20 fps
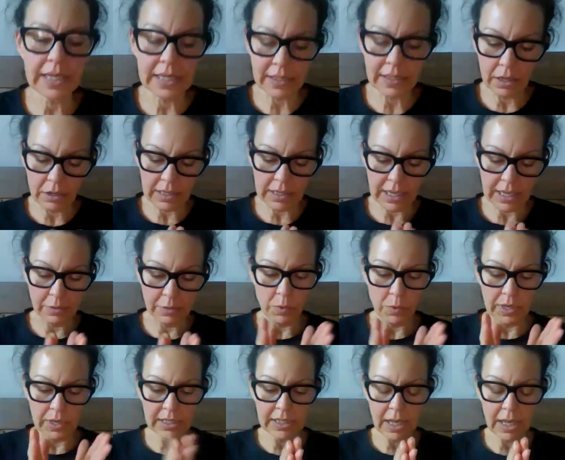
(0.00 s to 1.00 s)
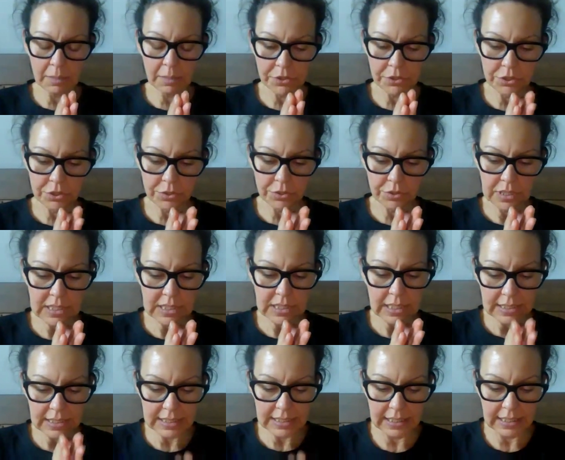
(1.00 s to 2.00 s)
so when it comes to
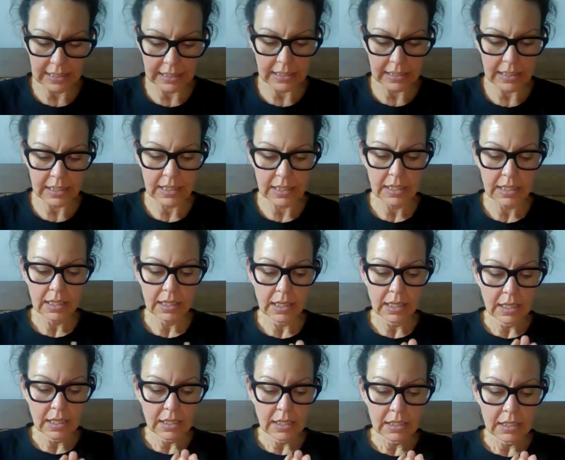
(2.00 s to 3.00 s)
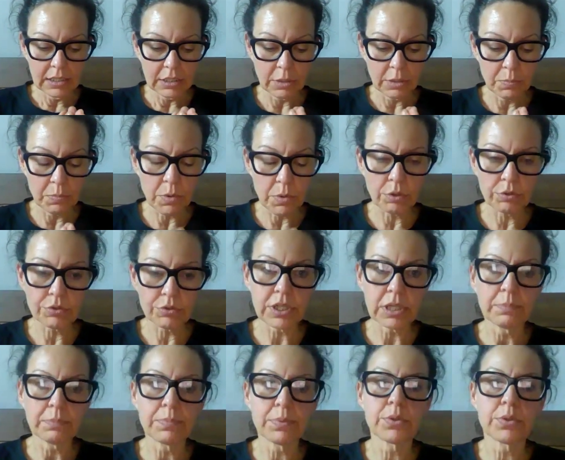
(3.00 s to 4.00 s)
the technique, the
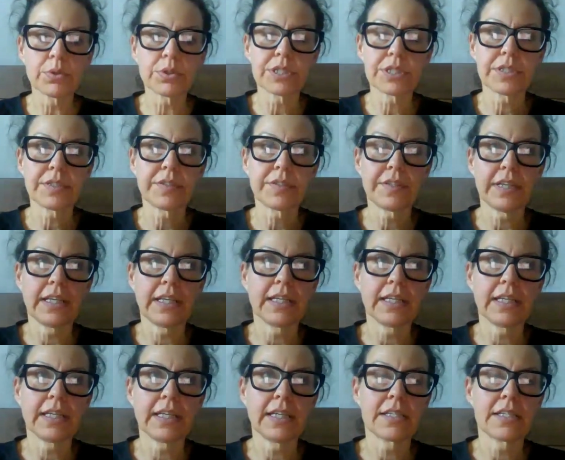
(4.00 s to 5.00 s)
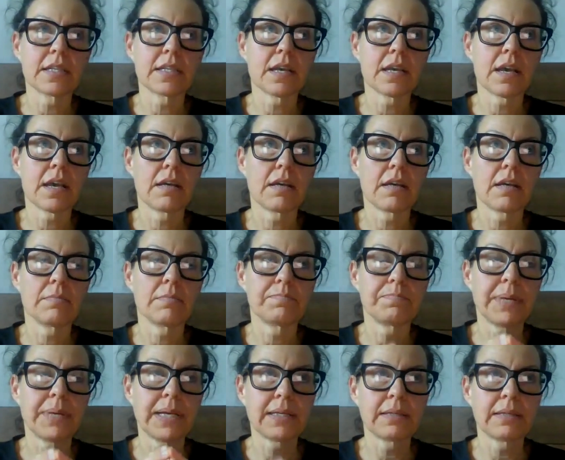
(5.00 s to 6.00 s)
most important thing is
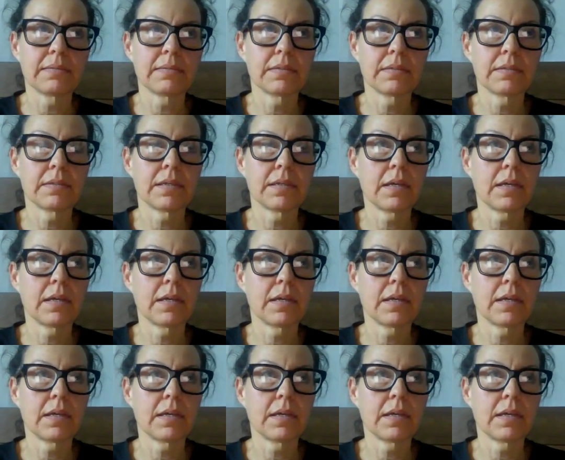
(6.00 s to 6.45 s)
like